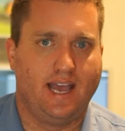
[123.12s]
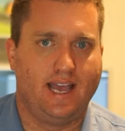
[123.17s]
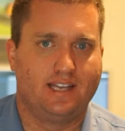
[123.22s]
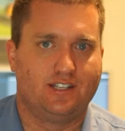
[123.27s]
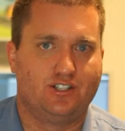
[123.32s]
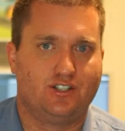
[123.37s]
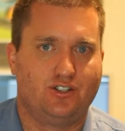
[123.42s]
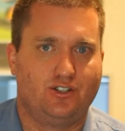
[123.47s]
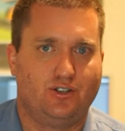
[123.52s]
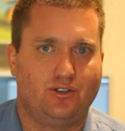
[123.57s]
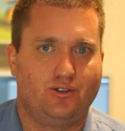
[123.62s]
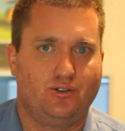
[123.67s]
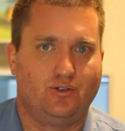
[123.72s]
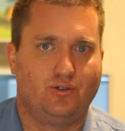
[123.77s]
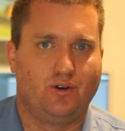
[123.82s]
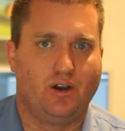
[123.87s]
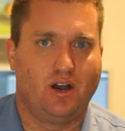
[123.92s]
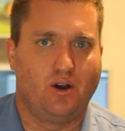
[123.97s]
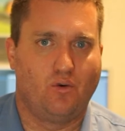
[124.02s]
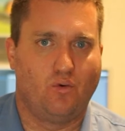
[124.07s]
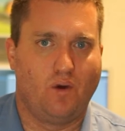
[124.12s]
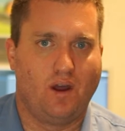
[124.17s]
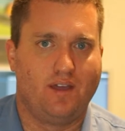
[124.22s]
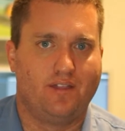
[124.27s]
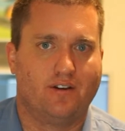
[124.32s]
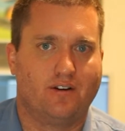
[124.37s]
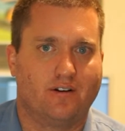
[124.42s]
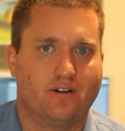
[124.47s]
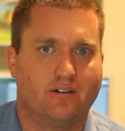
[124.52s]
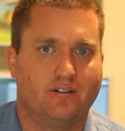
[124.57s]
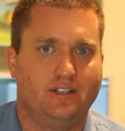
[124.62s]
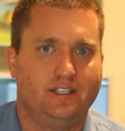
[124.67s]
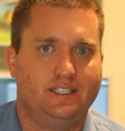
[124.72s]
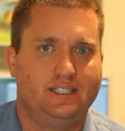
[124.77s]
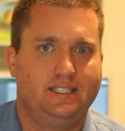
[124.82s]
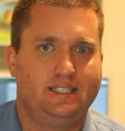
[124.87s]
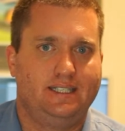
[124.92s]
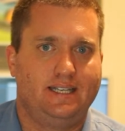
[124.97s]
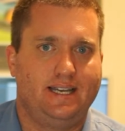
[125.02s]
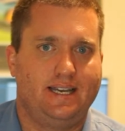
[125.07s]
as to whether
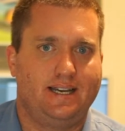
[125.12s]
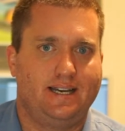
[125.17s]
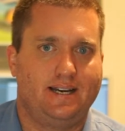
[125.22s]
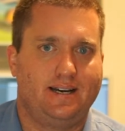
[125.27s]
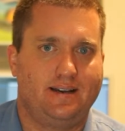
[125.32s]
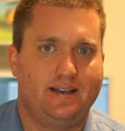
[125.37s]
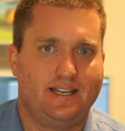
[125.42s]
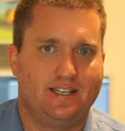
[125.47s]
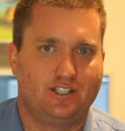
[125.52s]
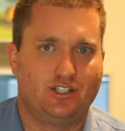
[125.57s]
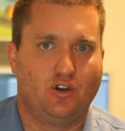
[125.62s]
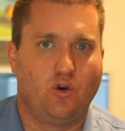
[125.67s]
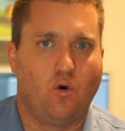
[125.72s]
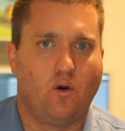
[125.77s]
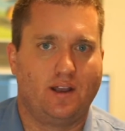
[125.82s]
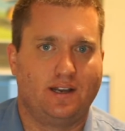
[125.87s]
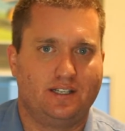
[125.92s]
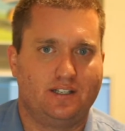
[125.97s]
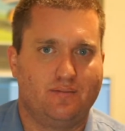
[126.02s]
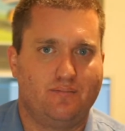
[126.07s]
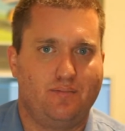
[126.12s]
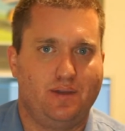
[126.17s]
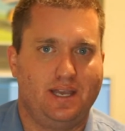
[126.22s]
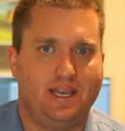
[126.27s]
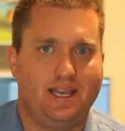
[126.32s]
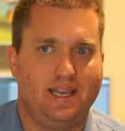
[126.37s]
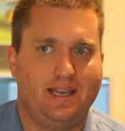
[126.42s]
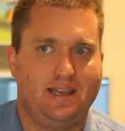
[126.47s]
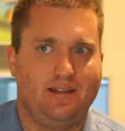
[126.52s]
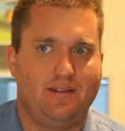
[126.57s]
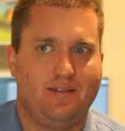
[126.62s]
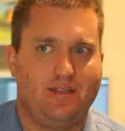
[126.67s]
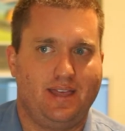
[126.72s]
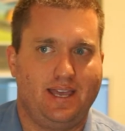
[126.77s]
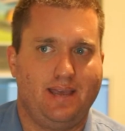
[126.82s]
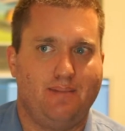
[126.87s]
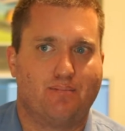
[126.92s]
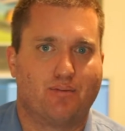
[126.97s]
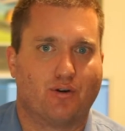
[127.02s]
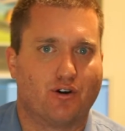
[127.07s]
is going to be
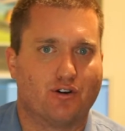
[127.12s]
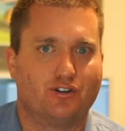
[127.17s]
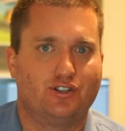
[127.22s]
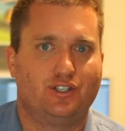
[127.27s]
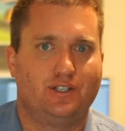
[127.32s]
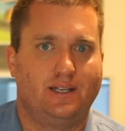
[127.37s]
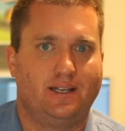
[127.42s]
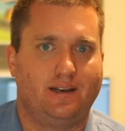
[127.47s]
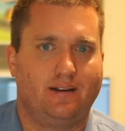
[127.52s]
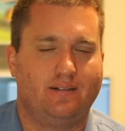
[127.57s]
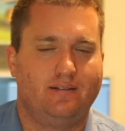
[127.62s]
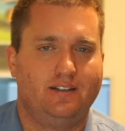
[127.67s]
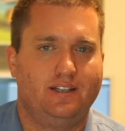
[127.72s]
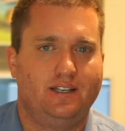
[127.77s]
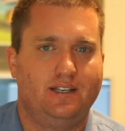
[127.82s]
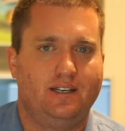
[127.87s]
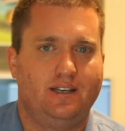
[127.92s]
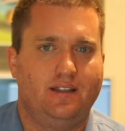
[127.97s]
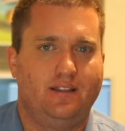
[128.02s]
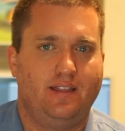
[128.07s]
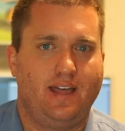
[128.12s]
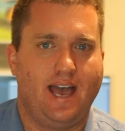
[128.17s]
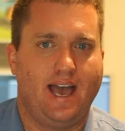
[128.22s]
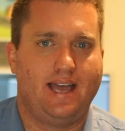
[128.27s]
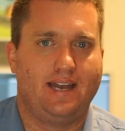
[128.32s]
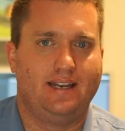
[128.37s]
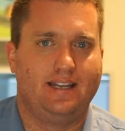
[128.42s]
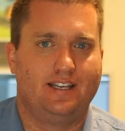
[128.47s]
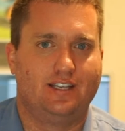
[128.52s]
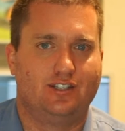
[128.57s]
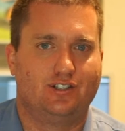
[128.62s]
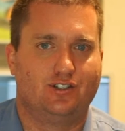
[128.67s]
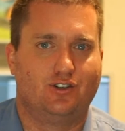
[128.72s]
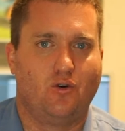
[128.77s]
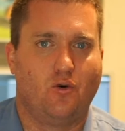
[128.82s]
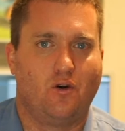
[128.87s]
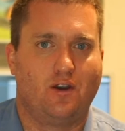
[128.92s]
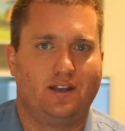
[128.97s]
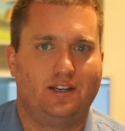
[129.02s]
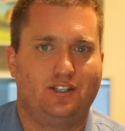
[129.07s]
the person that is
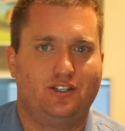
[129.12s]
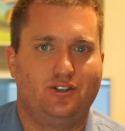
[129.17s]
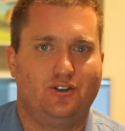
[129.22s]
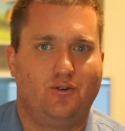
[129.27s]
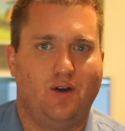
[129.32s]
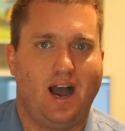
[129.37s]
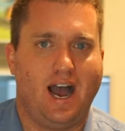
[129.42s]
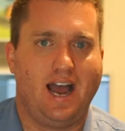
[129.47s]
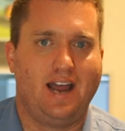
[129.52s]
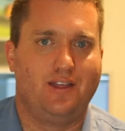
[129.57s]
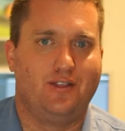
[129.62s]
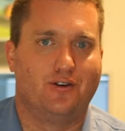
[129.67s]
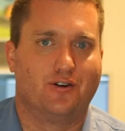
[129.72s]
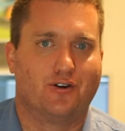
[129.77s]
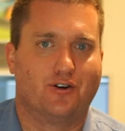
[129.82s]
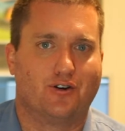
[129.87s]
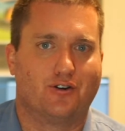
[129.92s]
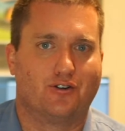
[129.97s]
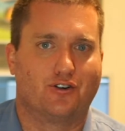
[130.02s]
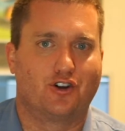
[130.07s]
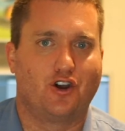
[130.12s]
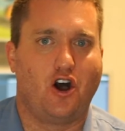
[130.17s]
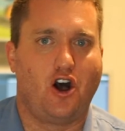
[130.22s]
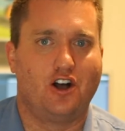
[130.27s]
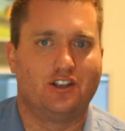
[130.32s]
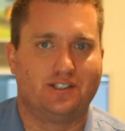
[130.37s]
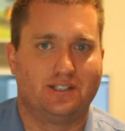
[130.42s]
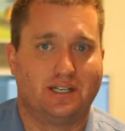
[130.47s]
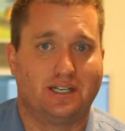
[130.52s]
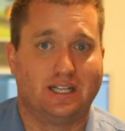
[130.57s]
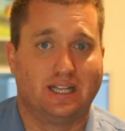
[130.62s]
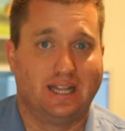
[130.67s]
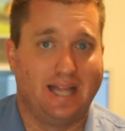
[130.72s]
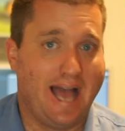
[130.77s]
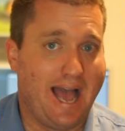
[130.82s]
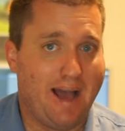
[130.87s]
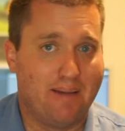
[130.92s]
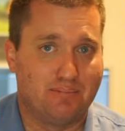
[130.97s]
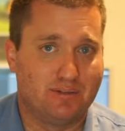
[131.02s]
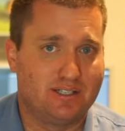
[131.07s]
going to either cause a
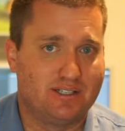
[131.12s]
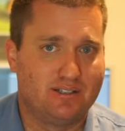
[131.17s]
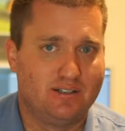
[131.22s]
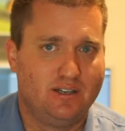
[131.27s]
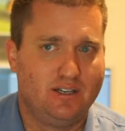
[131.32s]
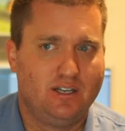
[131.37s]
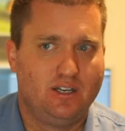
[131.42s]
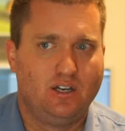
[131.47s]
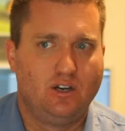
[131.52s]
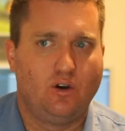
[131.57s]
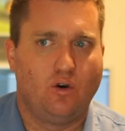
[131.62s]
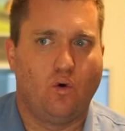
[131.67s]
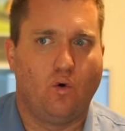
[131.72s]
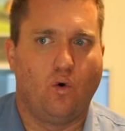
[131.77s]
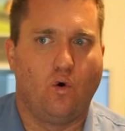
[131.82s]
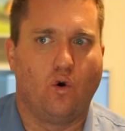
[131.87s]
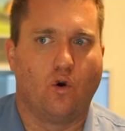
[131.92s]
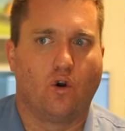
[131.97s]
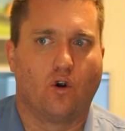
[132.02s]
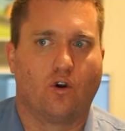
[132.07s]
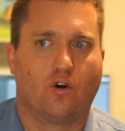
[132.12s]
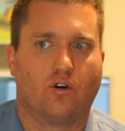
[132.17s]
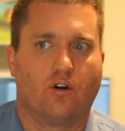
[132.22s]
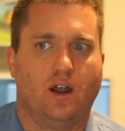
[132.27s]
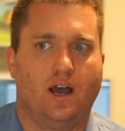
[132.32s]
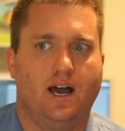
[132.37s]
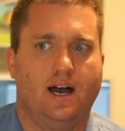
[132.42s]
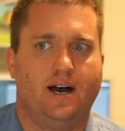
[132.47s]
collapse or